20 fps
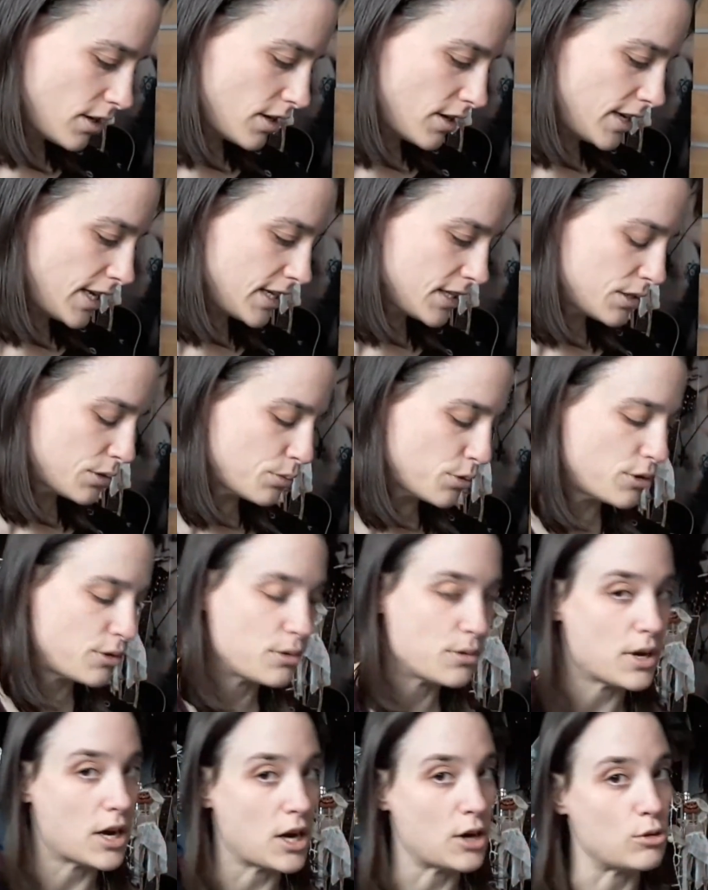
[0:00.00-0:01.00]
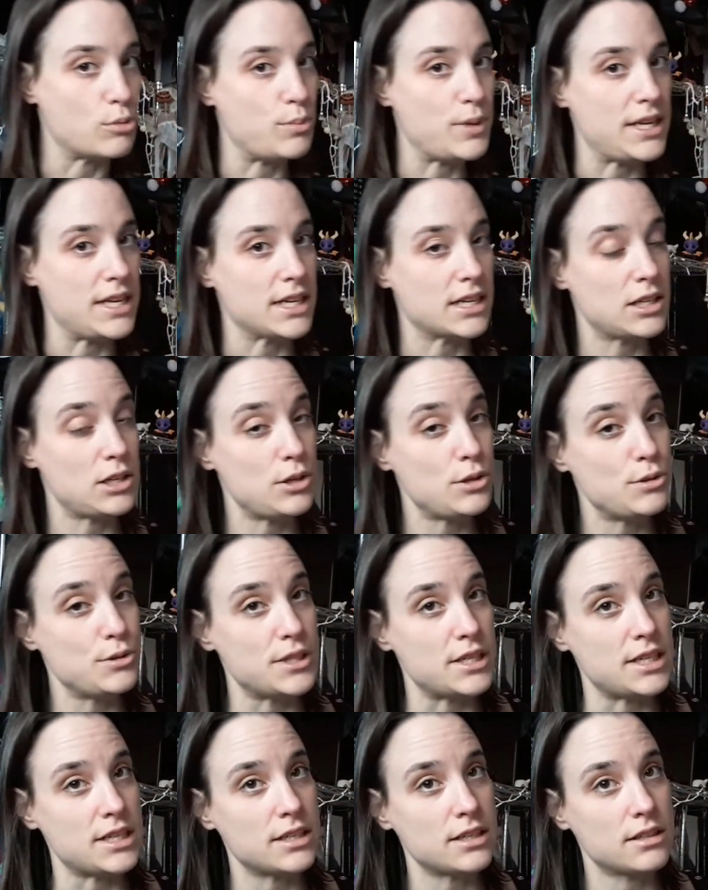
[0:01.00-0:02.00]
Next one I'll be
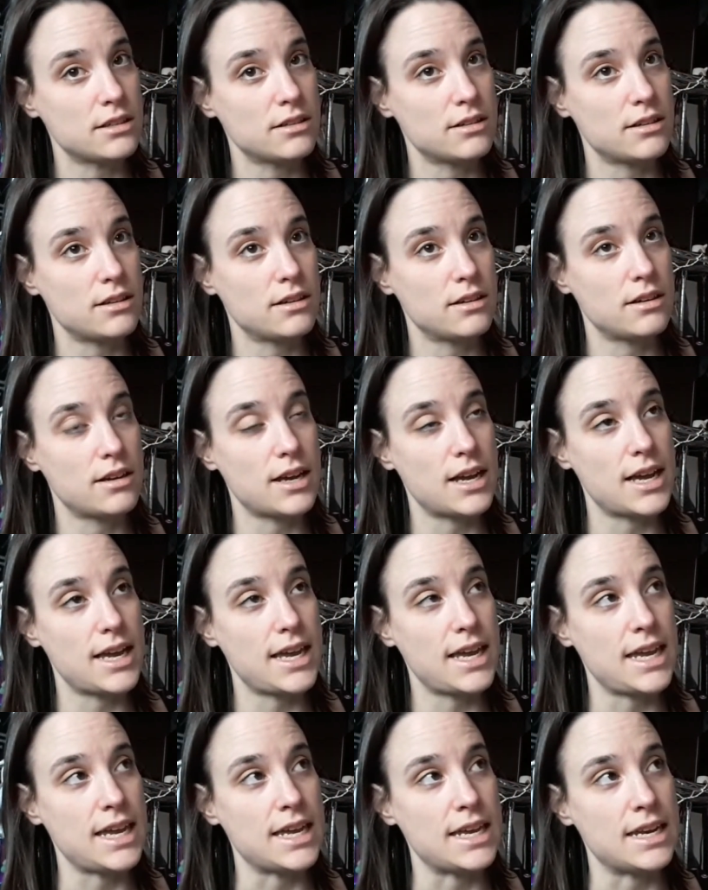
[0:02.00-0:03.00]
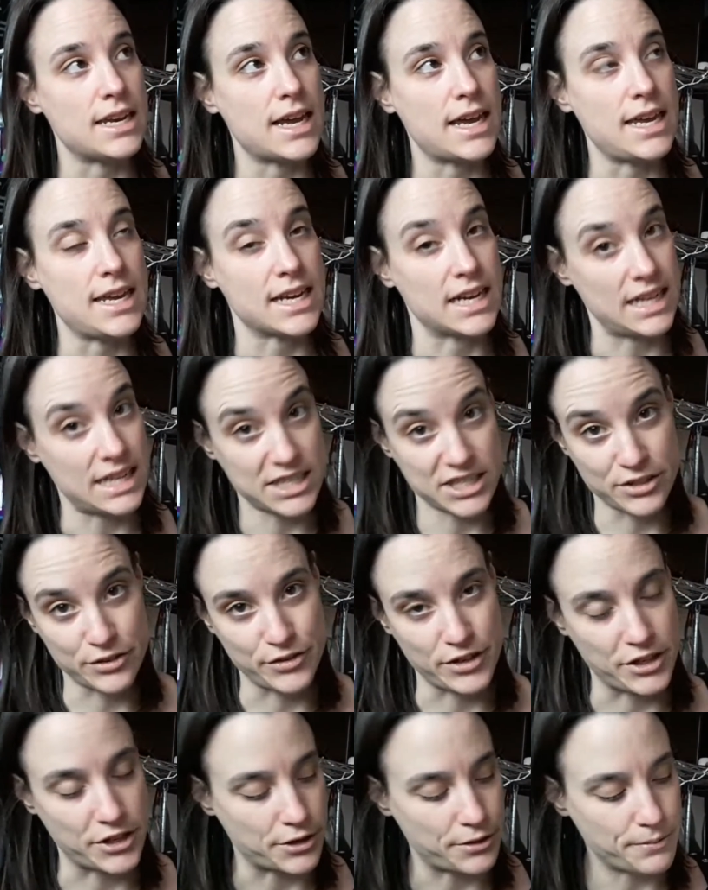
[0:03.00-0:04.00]
including in a collection
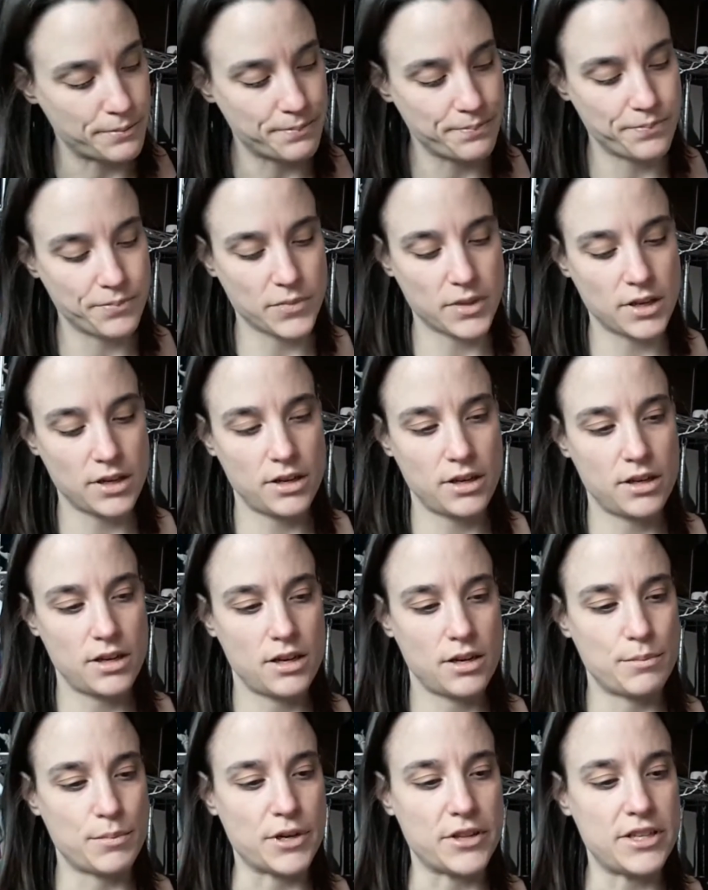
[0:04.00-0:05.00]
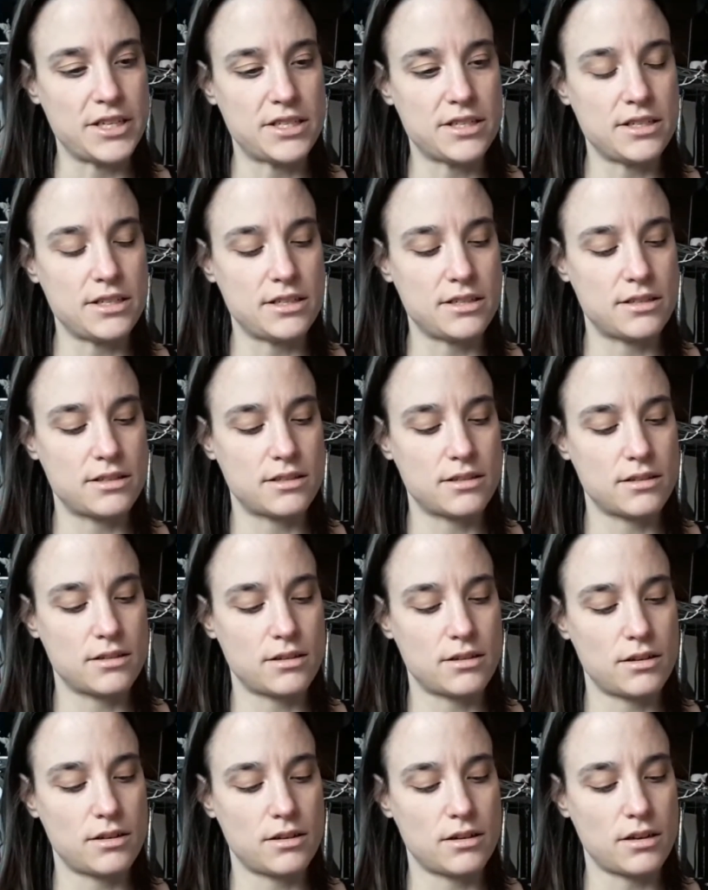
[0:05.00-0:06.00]
video, but this is
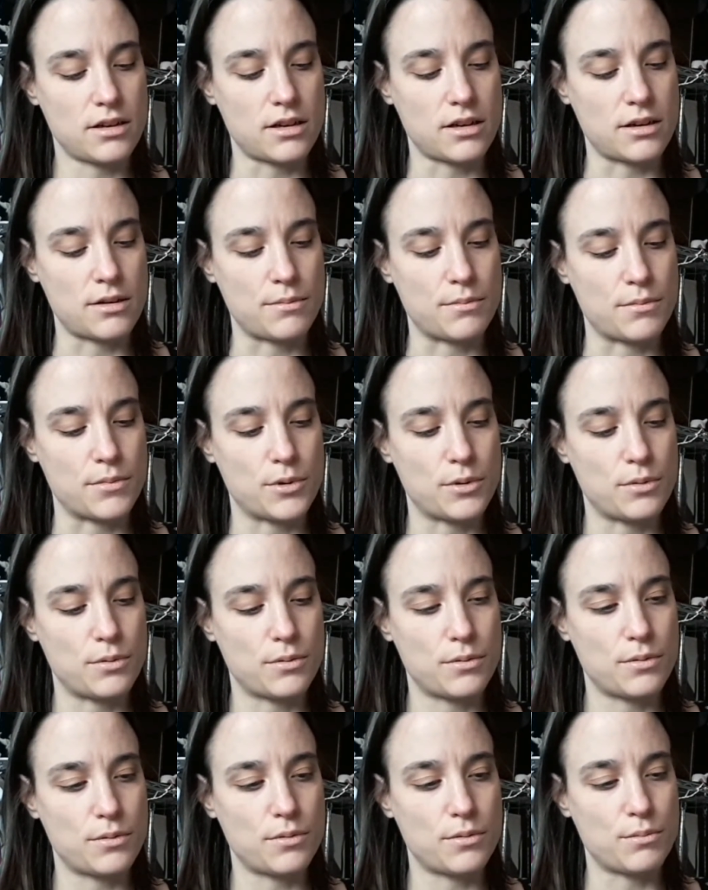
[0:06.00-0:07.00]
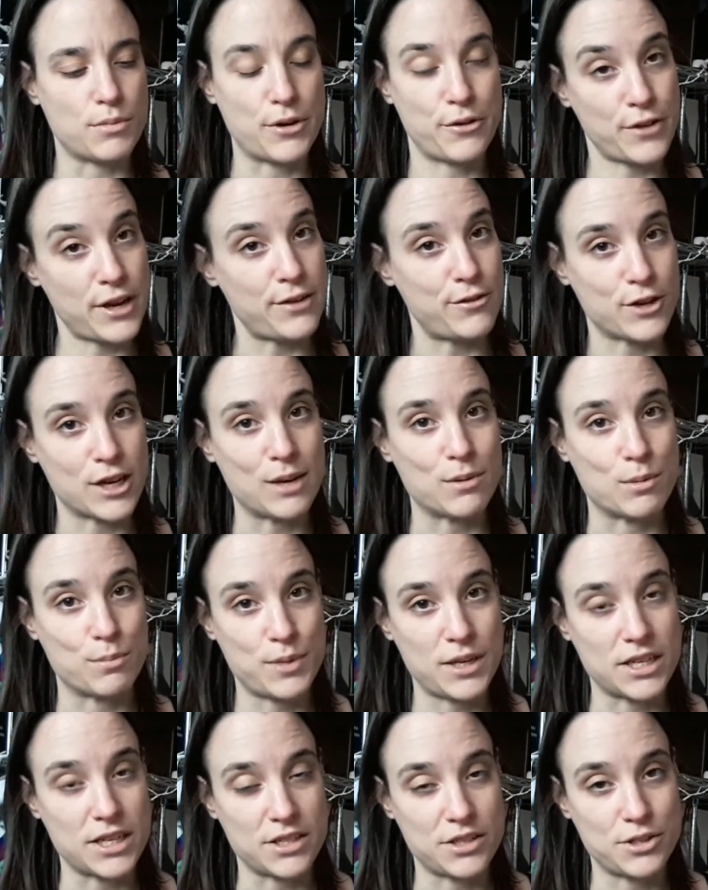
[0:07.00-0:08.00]
my favourite game on
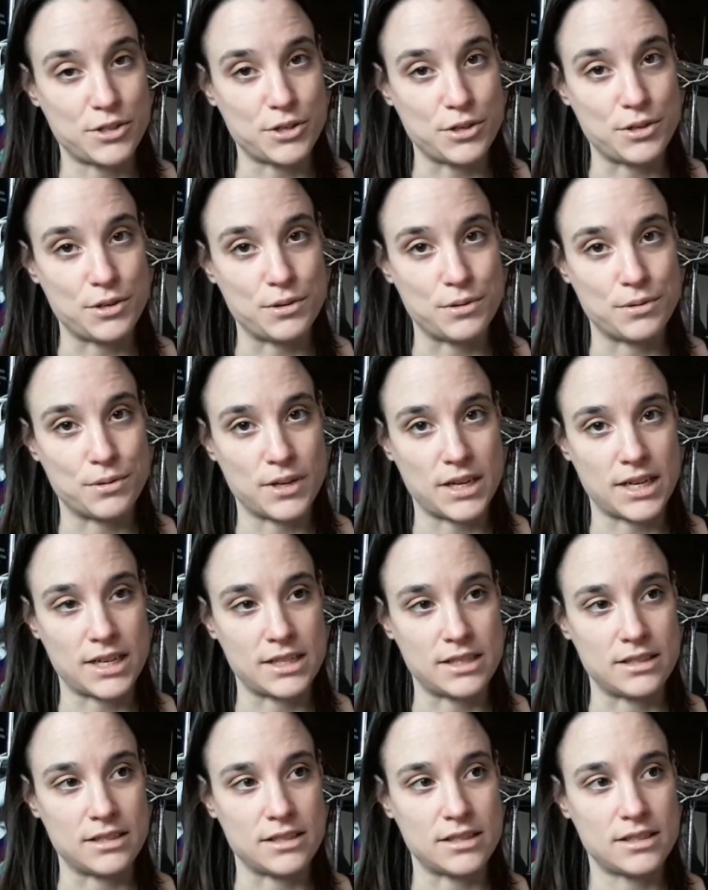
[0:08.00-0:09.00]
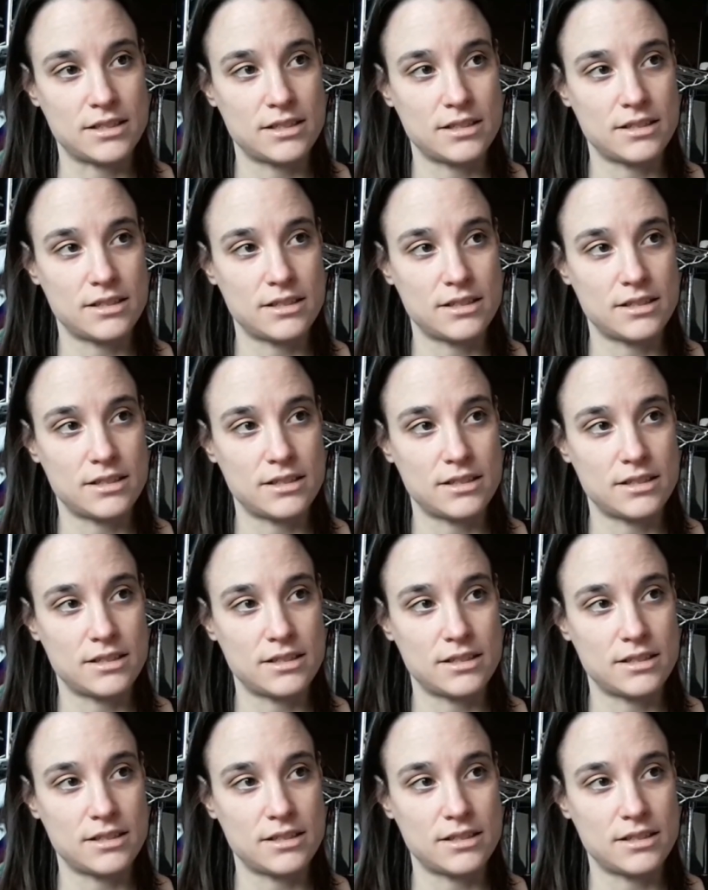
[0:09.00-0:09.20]
PS2, and